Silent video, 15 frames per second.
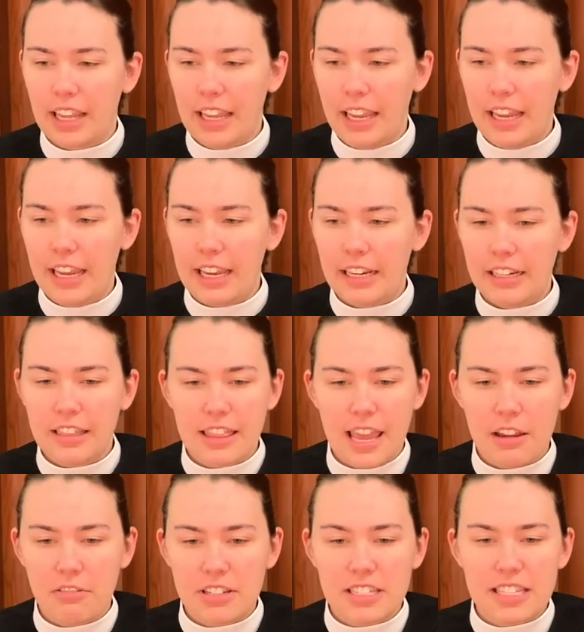and
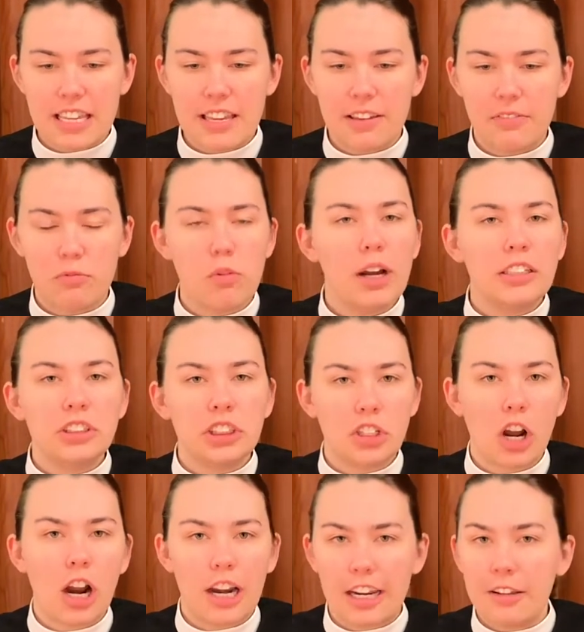they receive 1
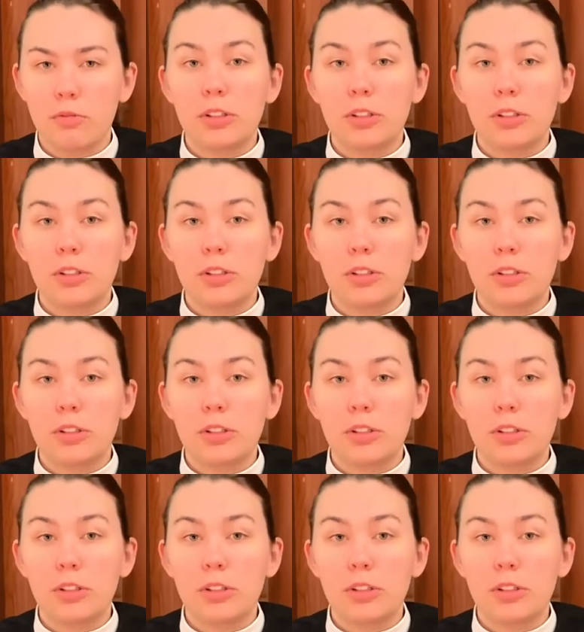denarii,